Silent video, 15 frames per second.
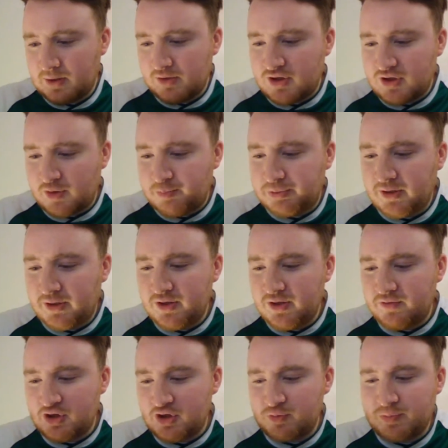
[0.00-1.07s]
Is there a player
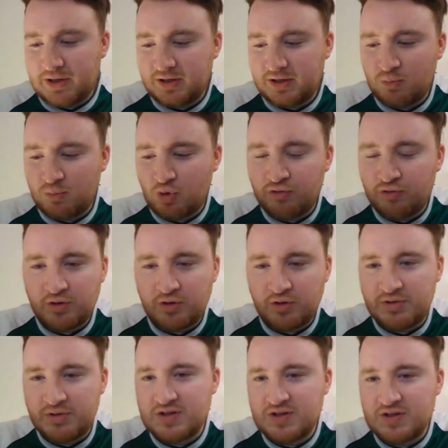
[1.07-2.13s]
you've expected more from
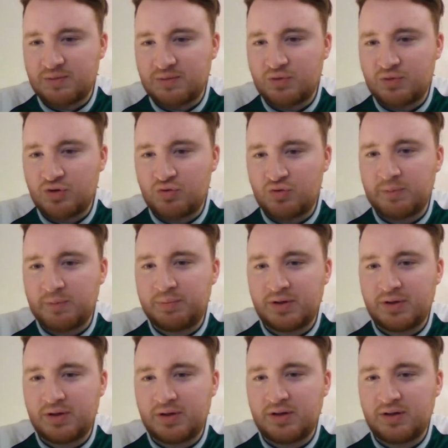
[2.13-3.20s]
this season? Who's one
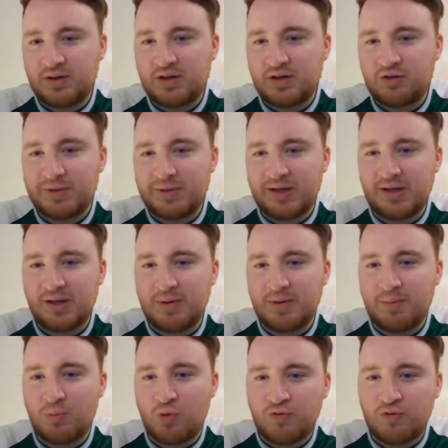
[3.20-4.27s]
player you, you expected a
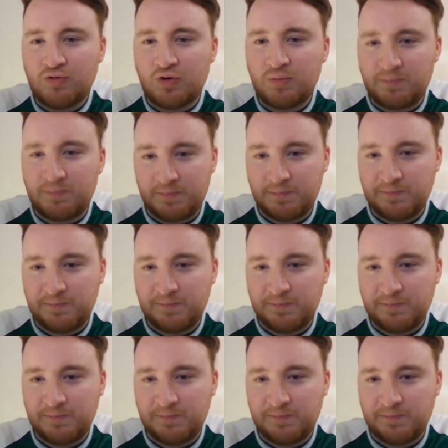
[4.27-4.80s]
bit more from?